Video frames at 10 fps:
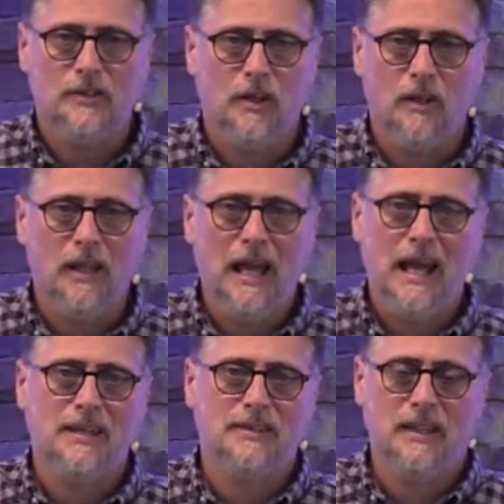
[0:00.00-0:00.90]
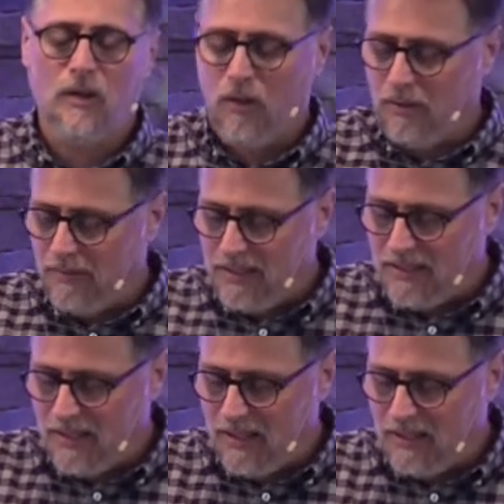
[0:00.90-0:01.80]
going to last in all of
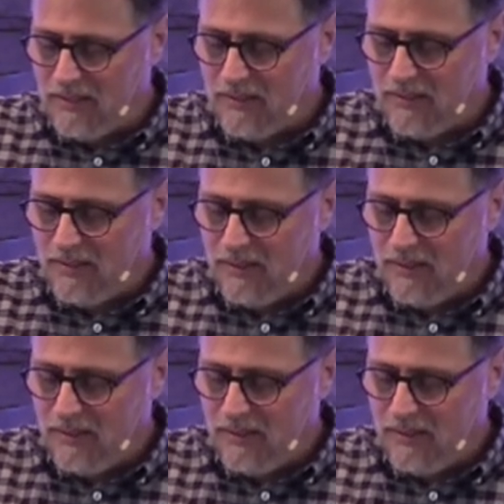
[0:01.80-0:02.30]
these things.